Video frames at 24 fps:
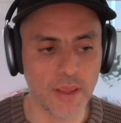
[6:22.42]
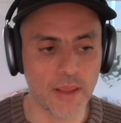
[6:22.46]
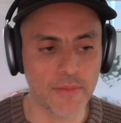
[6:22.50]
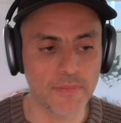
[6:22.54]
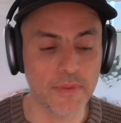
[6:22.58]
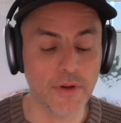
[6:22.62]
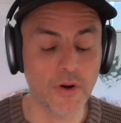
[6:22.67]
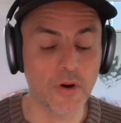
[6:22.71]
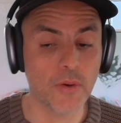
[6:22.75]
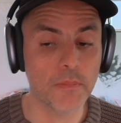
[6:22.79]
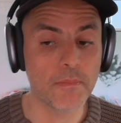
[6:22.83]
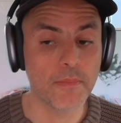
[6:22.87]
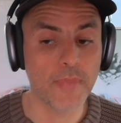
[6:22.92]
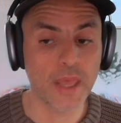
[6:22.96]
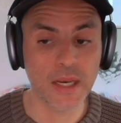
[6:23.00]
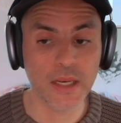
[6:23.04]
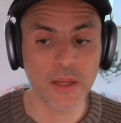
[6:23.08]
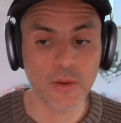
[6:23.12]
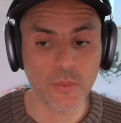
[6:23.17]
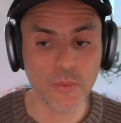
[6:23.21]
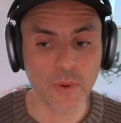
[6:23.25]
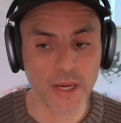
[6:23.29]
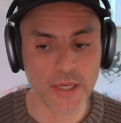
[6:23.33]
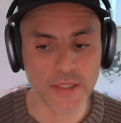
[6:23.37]
And there are
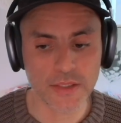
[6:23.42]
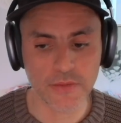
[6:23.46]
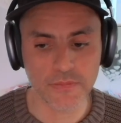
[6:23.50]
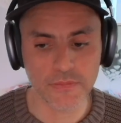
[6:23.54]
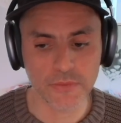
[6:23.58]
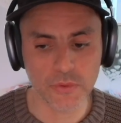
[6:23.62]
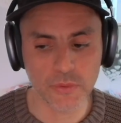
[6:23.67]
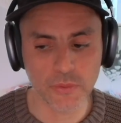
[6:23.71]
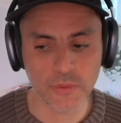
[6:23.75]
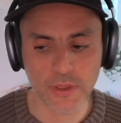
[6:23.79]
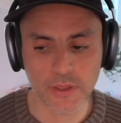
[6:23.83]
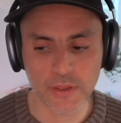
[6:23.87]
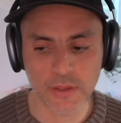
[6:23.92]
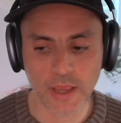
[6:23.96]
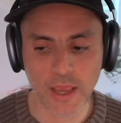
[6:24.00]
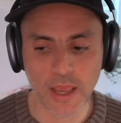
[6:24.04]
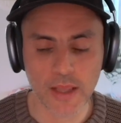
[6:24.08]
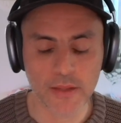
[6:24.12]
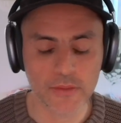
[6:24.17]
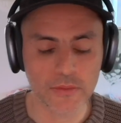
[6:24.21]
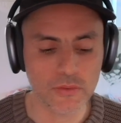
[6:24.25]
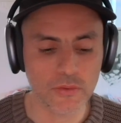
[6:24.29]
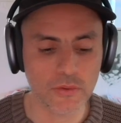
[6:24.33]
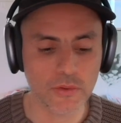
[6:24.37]
many ways of doing
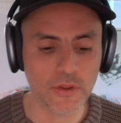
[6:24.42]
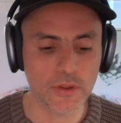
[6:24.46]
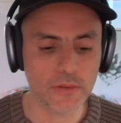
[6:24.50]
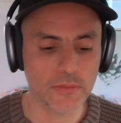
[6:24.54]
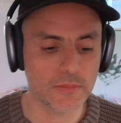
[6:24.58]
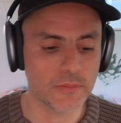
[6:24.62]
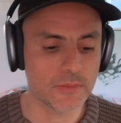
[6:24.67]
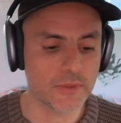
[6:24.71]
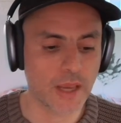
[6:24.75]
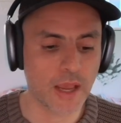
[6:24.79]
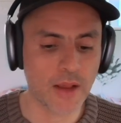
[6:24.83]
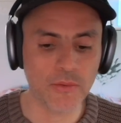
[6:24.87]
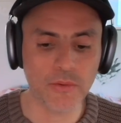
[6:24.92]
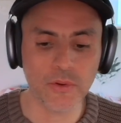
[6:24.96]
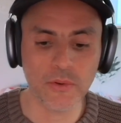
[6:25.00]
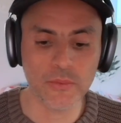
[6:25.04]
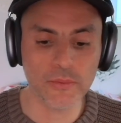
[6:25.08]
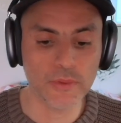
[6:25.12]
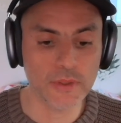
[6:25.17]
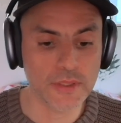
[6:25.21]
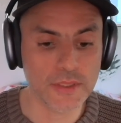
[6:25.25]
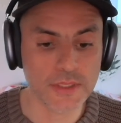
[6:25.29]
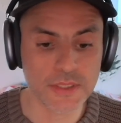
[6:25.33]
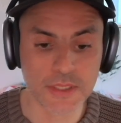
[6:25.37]
that. You can
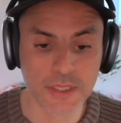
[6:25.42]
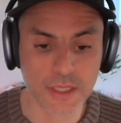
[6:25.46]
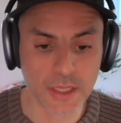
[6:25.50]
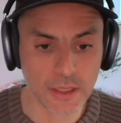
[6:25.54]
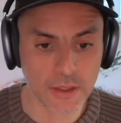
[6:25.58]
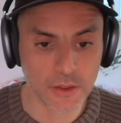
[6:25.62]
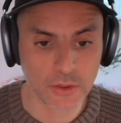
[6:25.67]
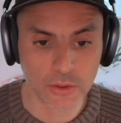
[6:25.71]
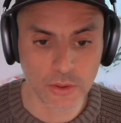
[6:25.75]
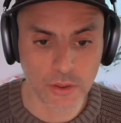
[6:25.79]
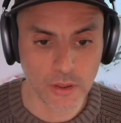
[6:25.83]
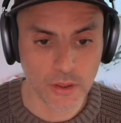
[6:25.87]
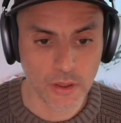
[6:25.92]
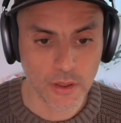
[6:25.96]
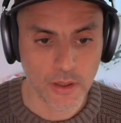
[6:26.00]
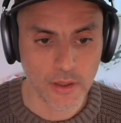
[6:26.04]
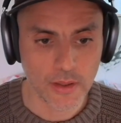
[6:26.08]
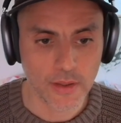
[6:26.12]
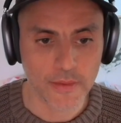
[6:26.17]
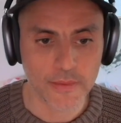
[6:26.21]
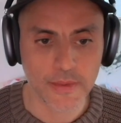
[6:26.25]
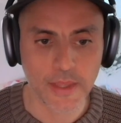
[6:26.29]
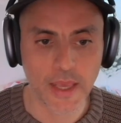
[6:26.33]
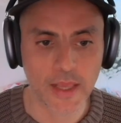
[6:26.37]
download a skill
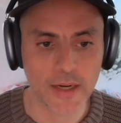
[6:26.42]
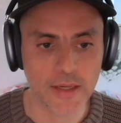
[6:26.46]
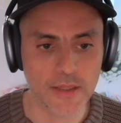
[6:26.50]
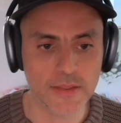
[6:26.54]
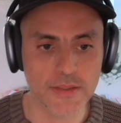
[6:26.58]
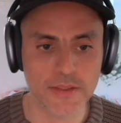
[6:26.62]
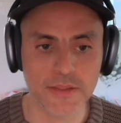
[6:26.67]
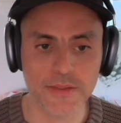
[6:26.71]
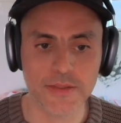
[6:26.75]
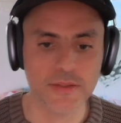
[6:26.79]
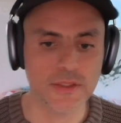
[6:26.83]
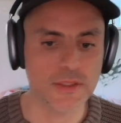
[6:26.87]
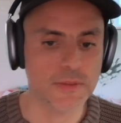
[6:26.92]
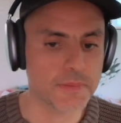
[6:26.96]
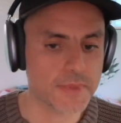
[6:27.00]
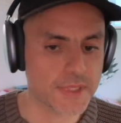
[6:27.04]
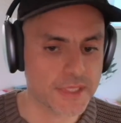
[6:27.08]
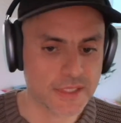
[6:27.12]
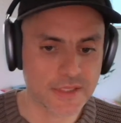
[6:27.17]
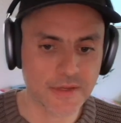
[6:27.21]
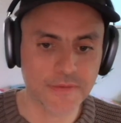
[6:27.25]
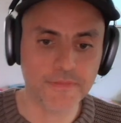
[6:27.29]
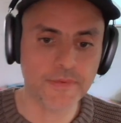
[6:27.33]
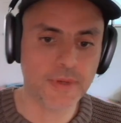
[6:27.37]
that is
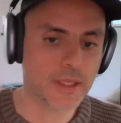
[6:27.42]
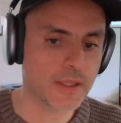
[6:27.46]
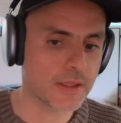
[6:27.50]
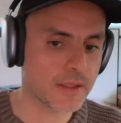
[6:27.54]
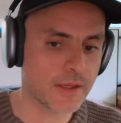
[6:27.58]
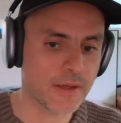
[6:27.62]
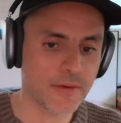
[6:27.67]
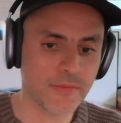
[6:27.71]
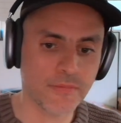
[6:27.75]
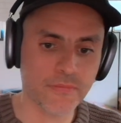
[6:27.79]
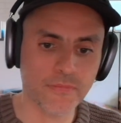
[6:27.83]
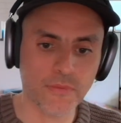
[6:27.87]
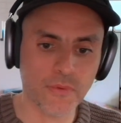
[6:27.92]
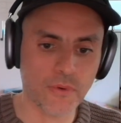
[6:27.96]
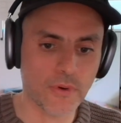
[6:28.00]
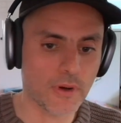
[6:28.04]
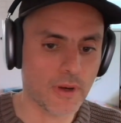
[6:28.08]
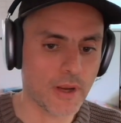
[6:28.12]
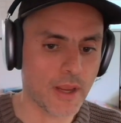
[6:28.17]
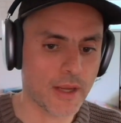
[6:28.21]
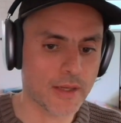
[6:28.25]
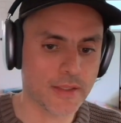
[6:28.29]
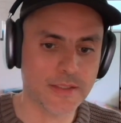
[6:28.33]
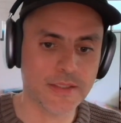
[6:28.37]
specifically for
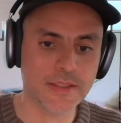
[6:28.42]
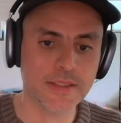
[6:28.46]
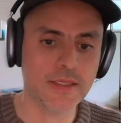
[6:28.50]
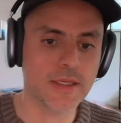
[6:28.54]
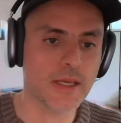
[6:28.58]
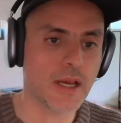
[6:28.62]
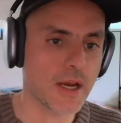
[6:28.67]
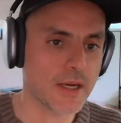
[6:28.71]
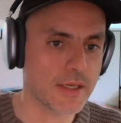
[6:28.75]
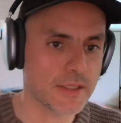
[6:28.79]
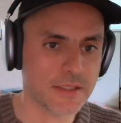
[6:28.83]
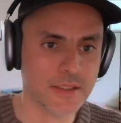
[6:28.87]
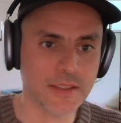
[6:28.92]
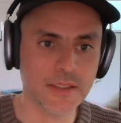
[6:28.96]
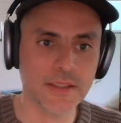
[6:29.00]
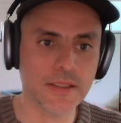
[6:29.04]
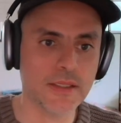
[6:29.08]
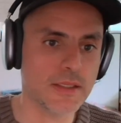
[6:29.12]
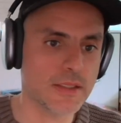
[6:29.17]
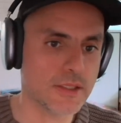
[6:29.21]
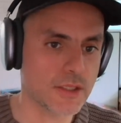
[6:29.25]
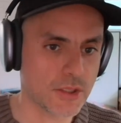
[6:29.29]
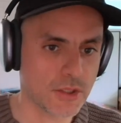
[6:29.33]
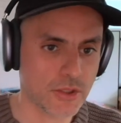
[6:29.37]
like
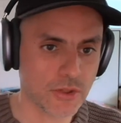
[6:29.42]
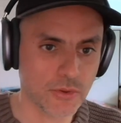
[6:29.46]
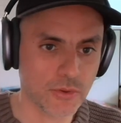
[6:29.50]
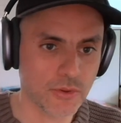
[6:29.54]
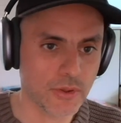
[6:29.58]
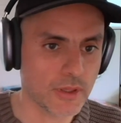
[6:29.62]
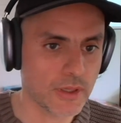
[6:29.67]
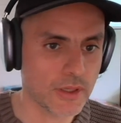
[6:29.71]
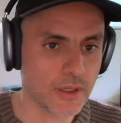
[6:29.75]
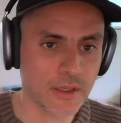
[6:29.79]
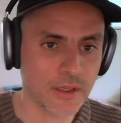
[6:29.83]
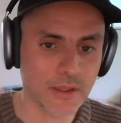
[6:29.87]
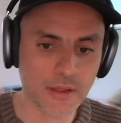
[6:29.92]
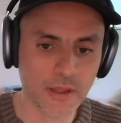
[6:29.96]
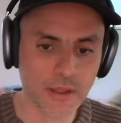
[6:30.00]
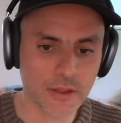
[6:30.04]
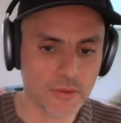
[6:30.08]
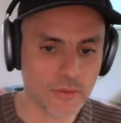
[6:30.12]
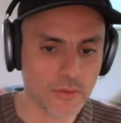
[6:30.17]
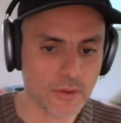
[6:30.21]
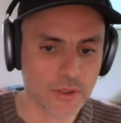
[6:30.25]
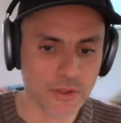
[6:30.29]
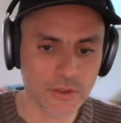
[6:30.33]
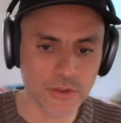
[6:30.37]
CI/CD security that
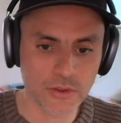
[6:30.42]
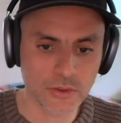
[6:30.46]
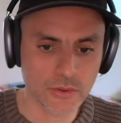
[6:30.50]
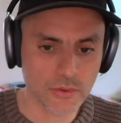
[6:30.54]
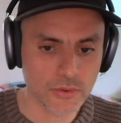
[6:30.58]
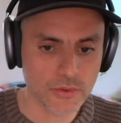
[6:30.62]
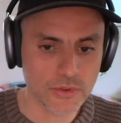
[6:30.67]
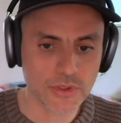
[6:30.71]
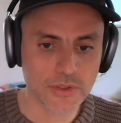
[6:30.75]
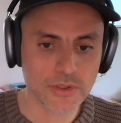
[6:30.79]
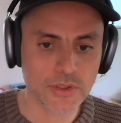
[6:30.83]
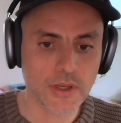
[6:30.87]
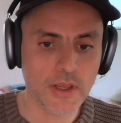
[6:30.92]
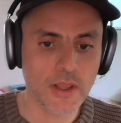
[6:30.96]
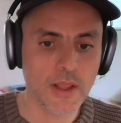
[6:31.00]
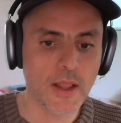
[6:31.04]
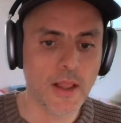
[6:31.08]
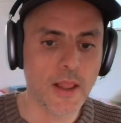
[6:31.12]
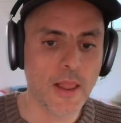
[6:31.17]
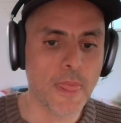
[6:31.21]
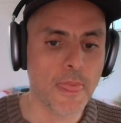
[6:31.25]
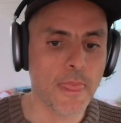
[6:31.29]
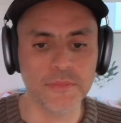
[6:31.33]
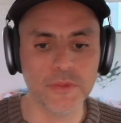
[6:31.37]
you can use.
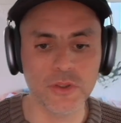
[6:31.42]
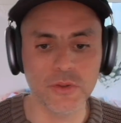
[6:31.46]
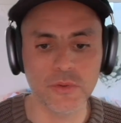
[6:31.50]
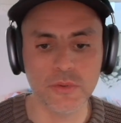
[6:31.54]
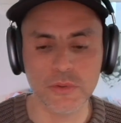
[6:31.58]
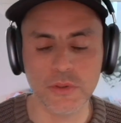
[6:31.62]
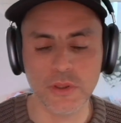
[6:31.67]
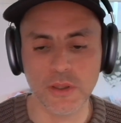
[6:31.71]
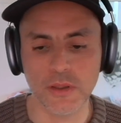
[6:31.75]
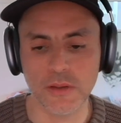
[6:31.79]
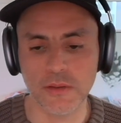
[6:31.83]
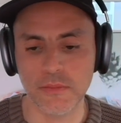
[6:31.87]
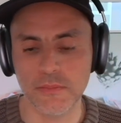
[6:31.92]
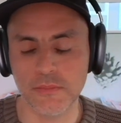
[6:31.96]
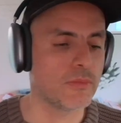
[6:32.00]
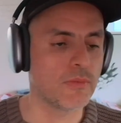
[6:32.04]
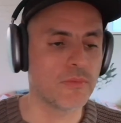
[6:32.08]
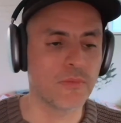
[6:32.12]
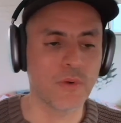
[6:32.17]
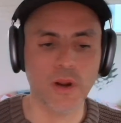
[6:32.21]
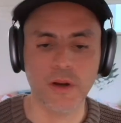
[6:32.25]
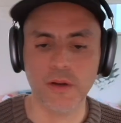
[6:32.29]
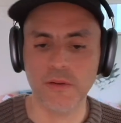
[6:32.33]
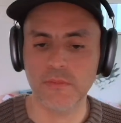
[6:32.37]
You can
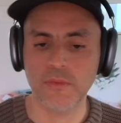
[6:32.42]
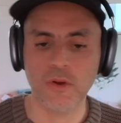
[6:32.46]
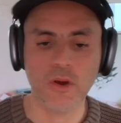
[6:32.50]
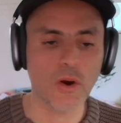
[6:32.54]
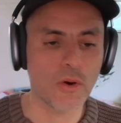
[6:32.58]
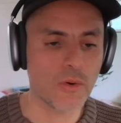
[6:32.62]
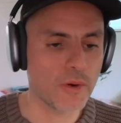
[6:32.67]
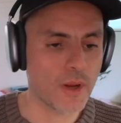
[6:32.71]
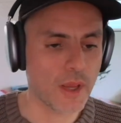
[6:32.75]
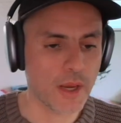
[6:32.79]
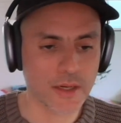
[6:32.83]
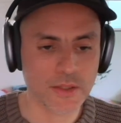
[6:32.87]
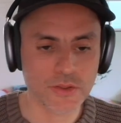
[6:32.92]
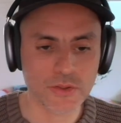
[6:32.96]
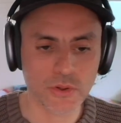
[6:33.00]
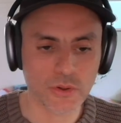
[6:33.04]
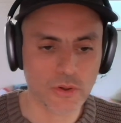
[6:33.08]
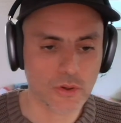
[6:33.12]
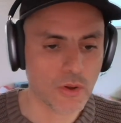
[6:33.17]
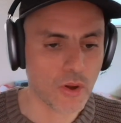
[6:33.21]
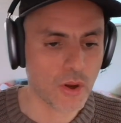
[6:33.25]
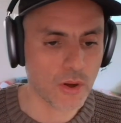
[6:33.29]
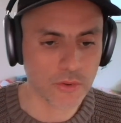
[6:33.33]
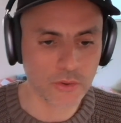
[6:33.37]
run Codex or
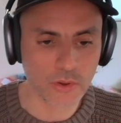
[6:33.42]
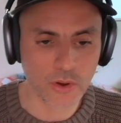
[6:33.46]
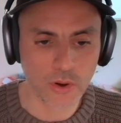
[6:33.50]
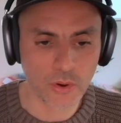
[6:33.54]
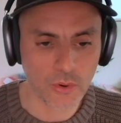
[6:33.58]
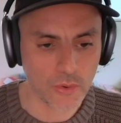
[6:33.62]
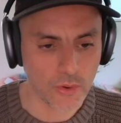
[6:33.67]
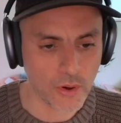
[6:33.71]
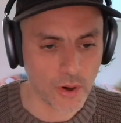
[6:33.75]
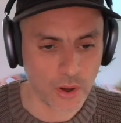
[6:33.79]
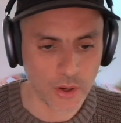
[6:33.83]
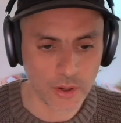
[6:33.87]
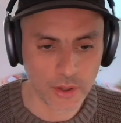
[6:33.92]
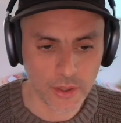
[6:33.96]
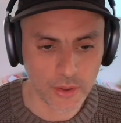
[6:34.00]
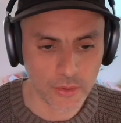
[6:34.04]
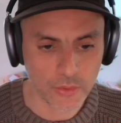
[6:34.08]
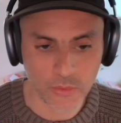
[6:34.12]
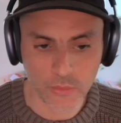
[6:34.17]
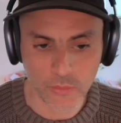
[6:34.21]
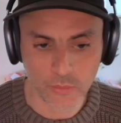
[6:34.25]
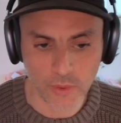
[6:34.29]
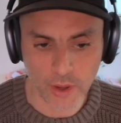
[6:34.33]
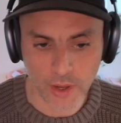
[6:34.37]
Cloud Code on it
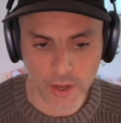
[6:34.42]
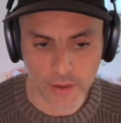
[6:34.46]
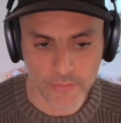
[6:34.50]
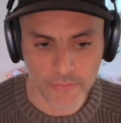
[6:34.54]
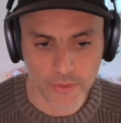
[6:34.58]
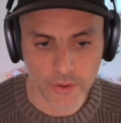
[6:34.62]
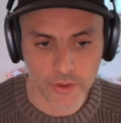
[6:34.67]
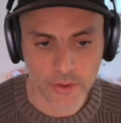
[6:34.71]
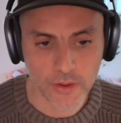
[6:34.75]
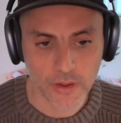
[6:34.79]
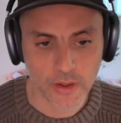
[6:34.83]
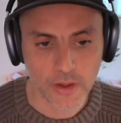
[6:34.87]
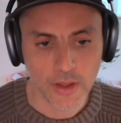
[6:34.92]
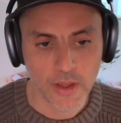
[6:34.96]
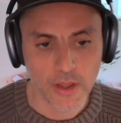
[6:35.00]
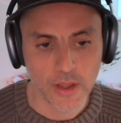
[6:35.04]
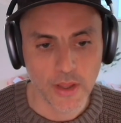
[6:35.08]
or whatever.